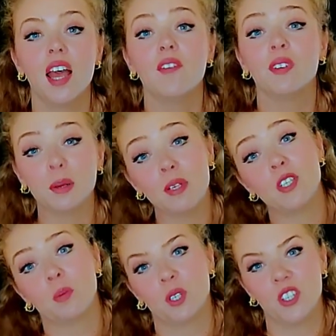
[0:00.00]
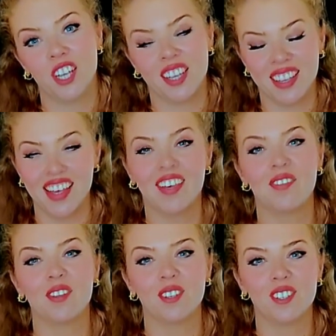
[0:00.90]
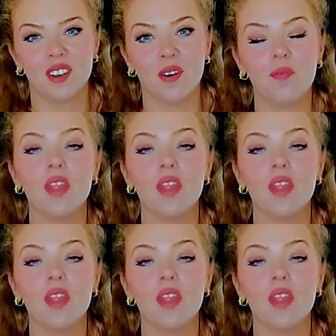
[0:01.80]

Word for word: Very much appreciate it if you do so.